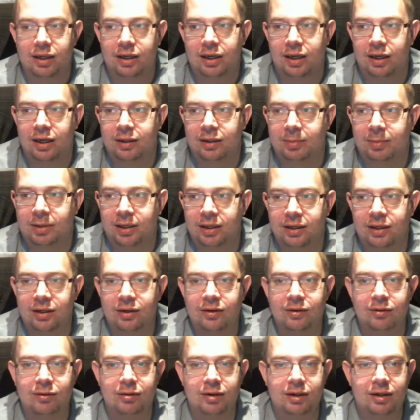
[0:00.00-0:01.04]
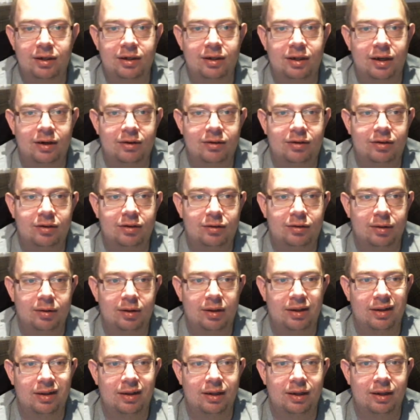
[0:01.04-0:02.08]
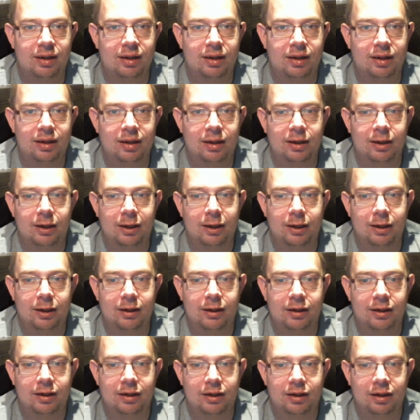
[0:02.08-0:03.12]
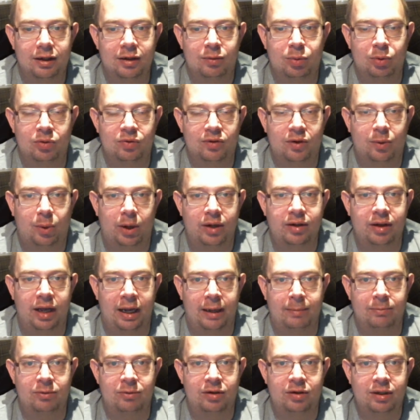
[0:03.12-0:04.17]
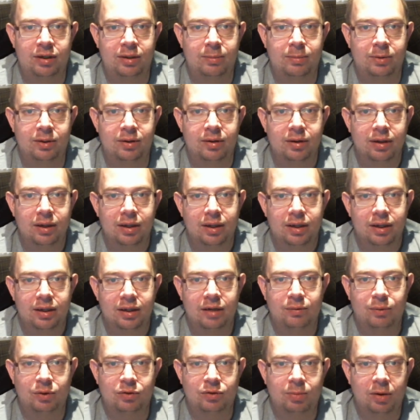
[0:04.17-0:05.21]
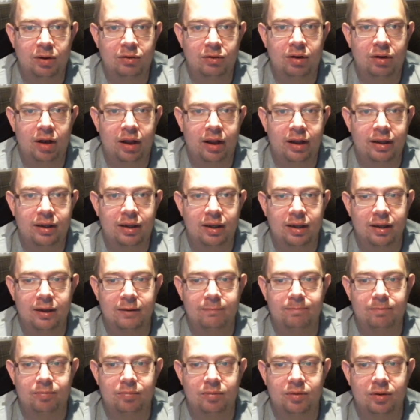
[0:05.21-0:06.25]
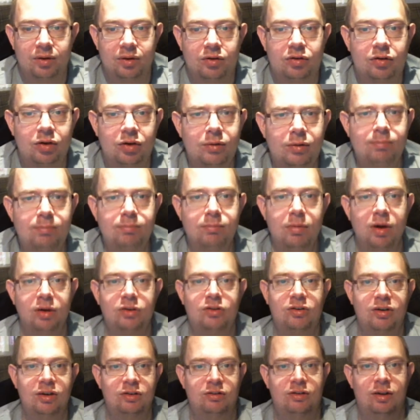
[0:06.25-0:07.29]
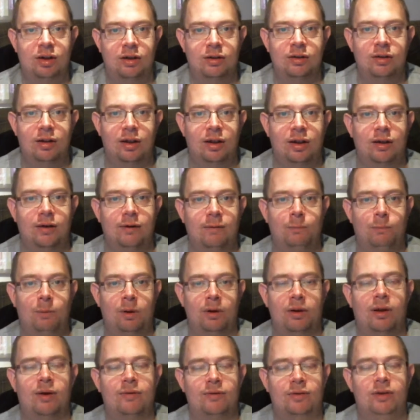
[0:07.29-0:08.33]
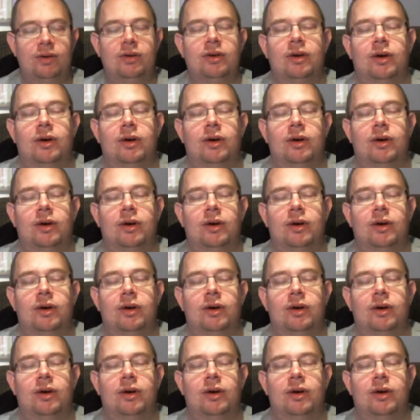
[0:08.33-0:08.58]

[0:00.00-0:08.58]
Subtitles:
At the beginning, you really noticed uh, it was quite empty, but that was most like too much is done one after the